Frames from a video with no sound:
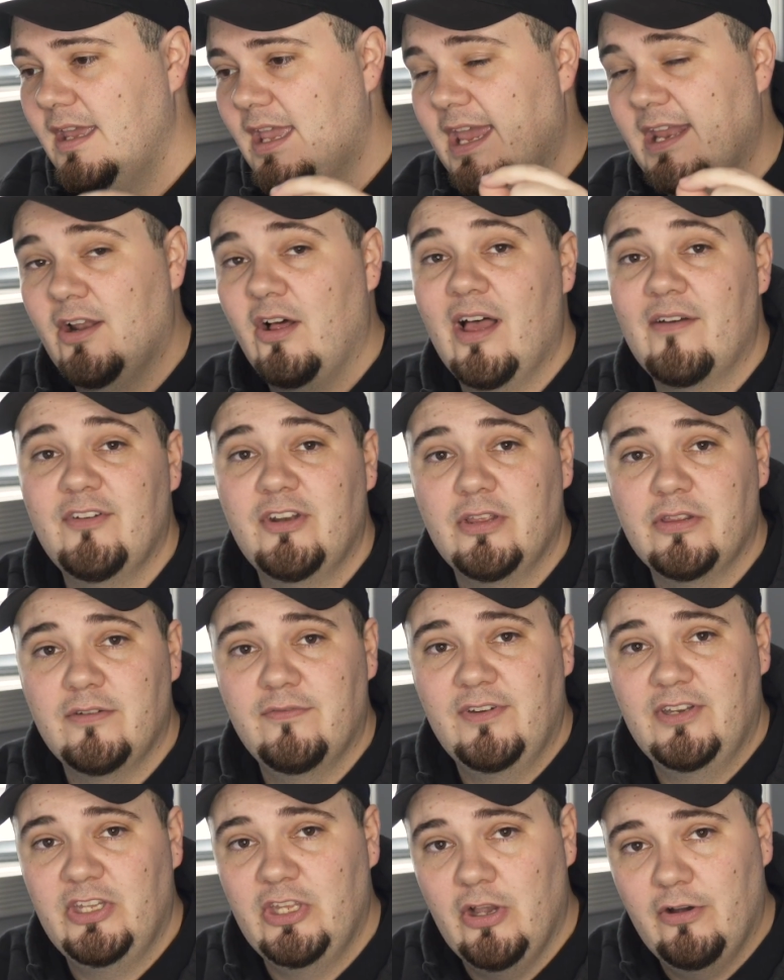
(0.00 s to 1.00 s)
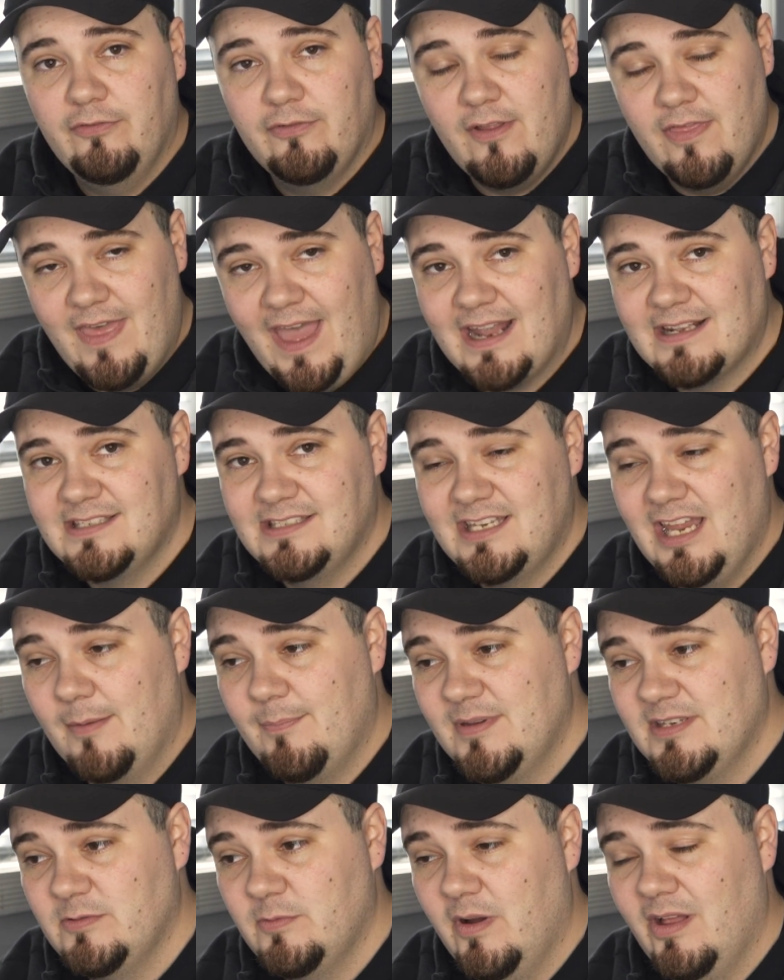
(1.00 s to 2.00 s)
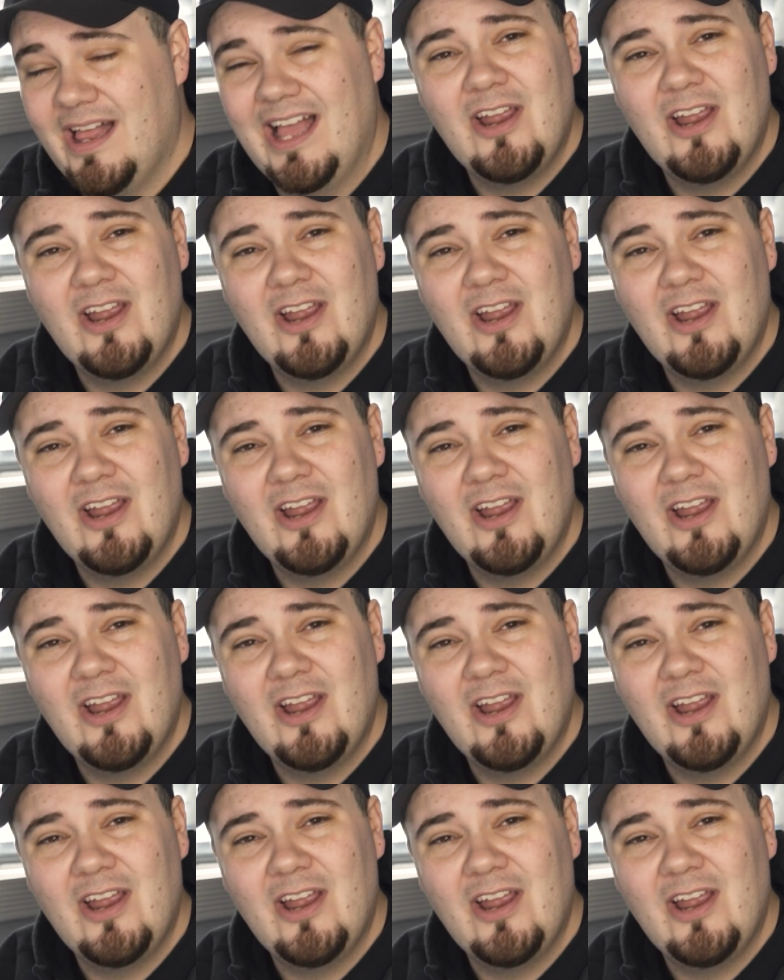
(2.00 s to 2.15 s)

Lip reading: And I'll have another video for that step as well.